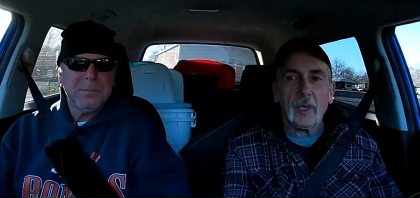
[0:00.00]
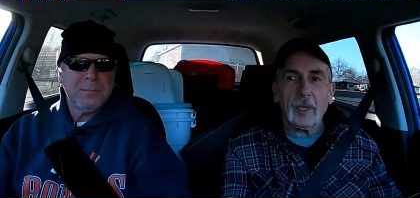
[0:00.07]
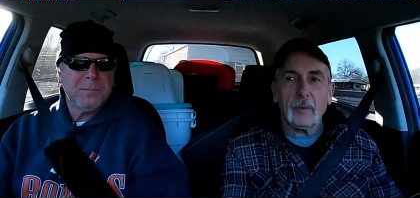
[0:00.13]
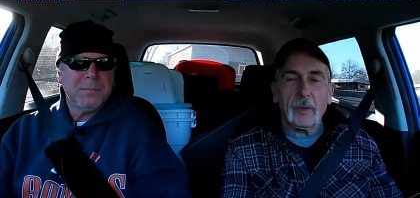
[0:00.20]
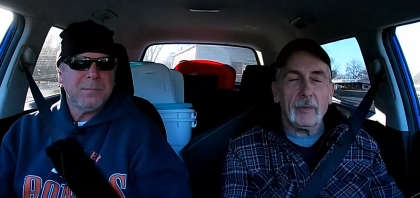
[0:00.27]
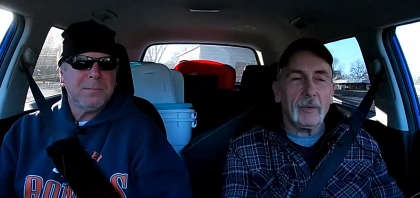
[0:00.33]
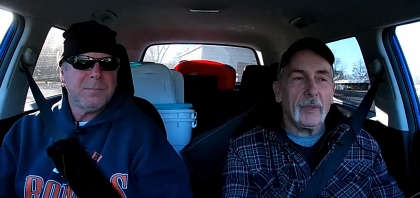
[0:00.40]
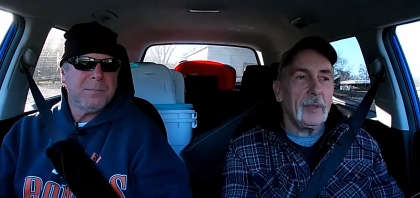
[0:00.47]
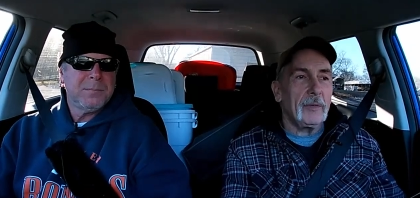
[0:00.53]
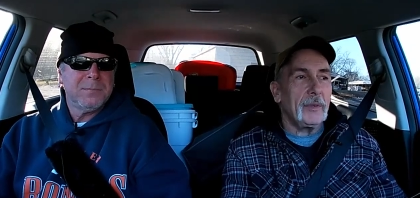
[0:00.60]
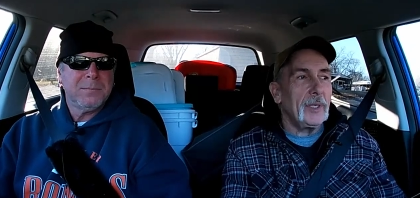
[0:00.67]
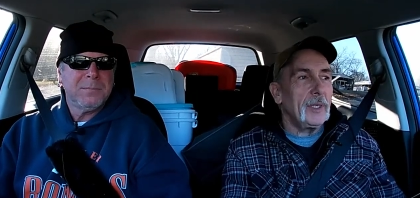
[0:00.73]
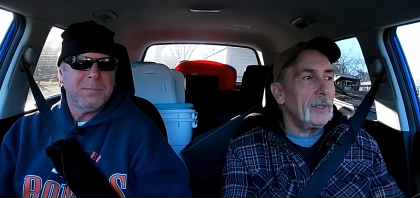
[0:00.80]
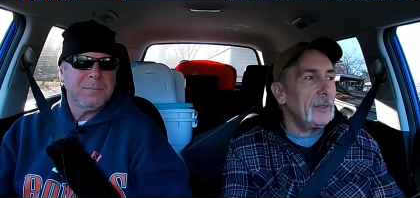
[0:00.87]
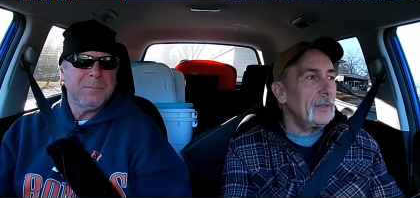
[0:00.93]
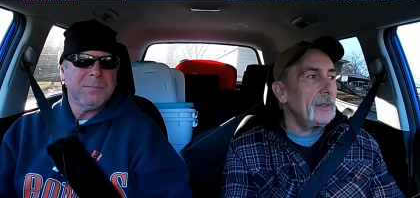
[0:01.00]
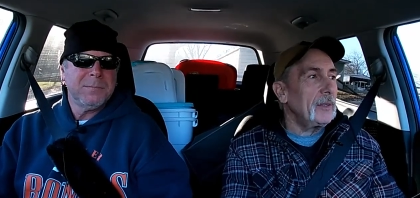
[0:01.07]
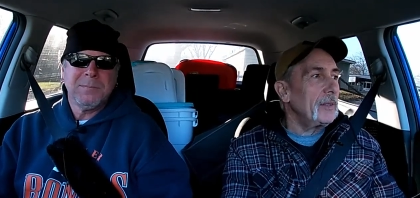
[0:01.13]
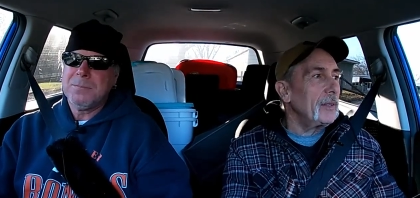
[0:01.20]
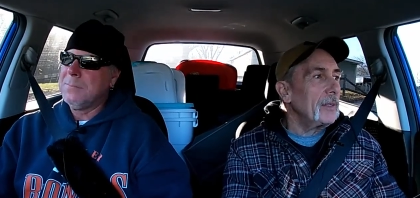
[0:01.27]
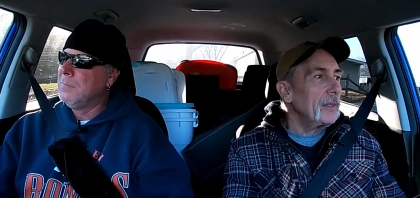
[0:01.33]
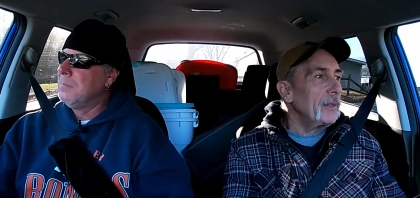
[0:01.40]
Speaker 1: that we've lived
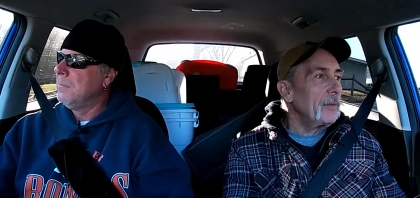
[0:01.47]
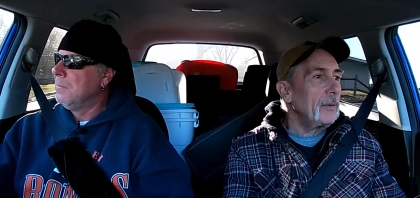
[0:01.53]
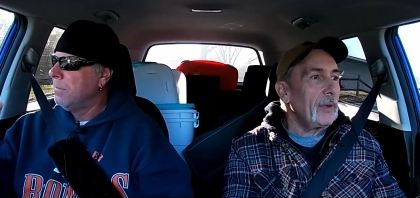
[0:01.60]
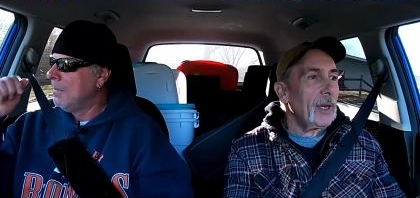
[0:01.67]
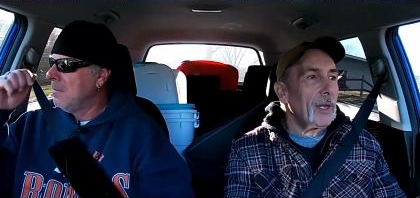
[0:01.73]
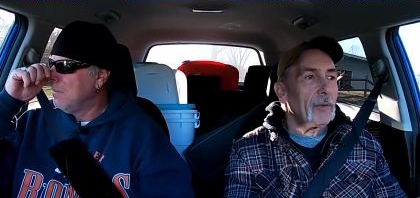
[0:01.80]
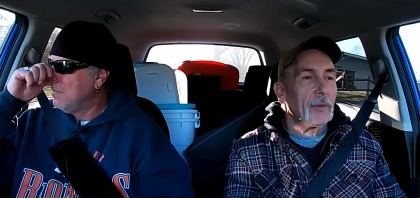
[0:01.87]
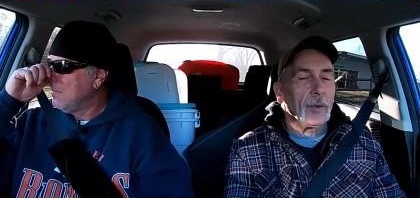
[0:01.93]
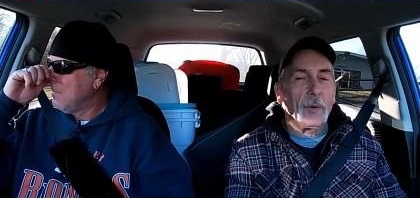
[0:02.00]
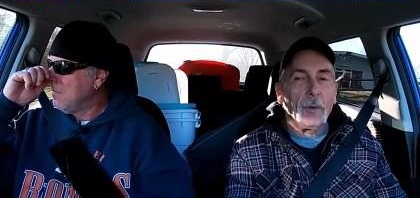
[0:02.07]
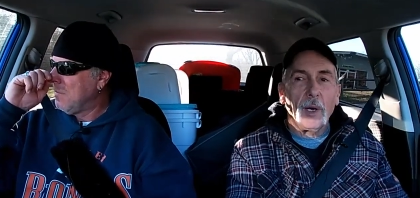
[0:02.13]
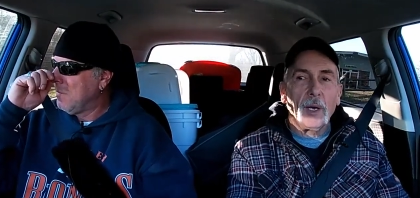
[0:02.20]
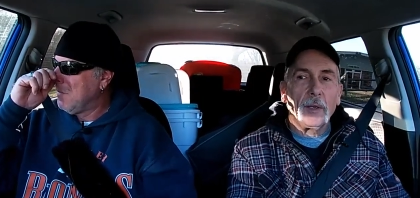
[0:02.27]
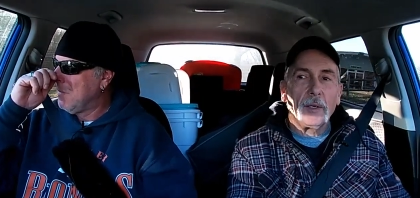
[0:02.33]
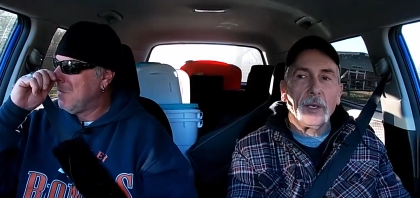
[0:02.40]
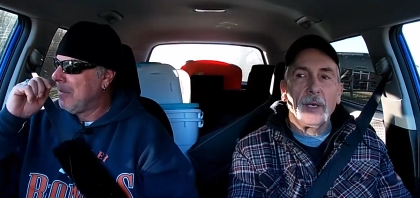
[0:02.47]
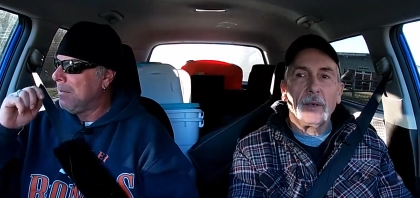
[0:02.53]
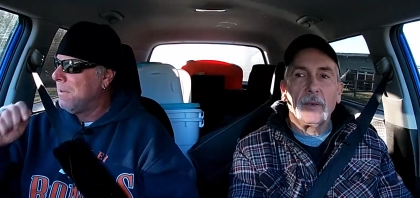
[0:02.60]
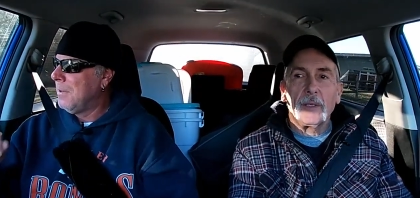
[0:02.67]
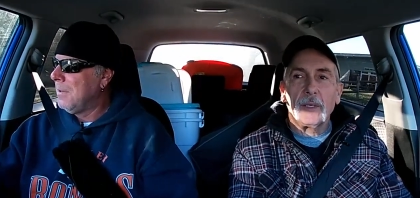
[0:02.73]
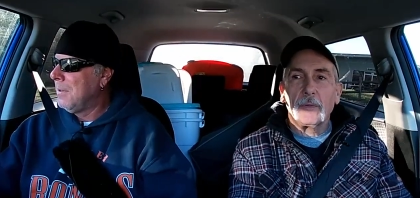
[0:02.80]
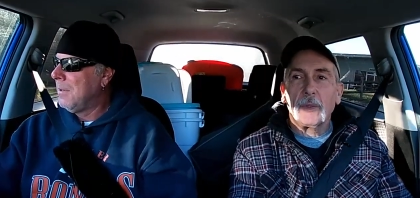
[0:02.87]
in, we've had it for a while
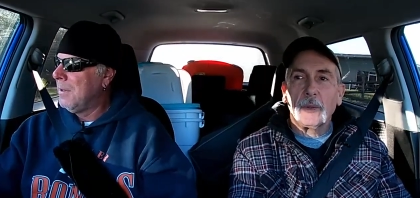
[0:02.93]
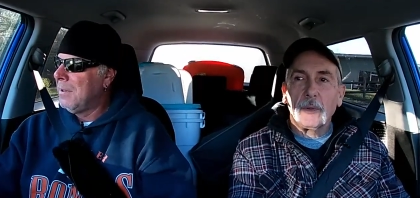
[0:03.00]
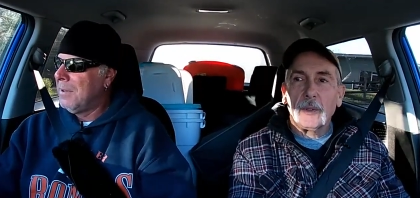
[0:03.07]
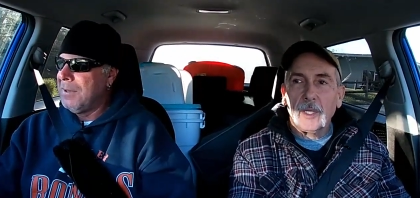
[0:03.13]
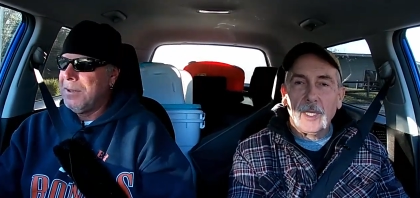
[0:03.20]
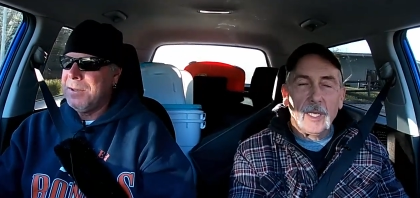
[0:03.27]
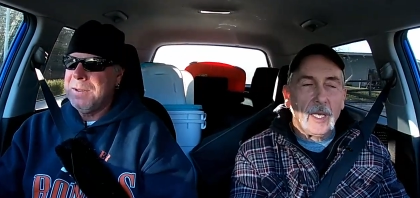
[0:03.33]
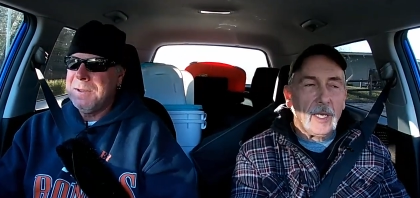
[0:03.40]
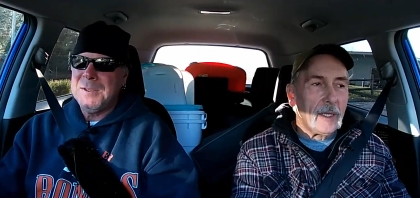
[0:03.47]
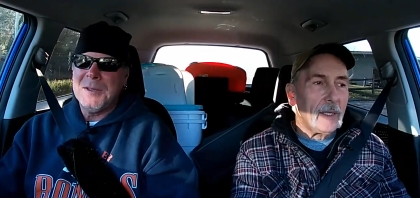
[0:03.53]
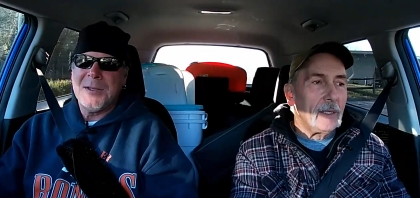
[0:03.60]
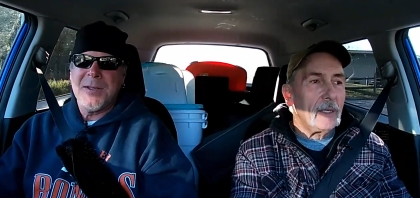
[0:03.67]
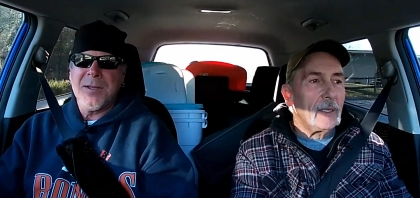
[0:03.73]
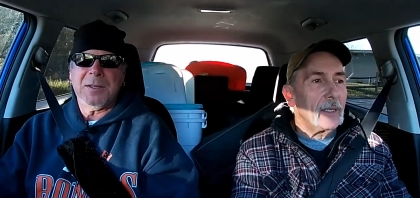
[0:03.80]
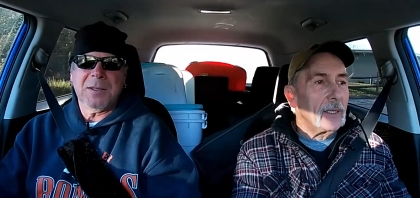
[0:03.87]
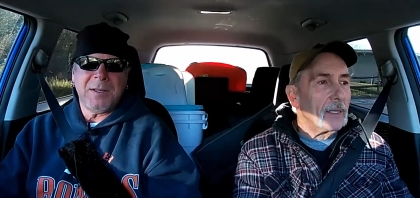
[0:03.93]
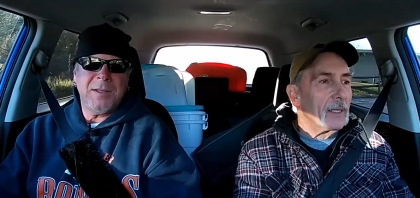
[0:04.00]
now, and we really like it.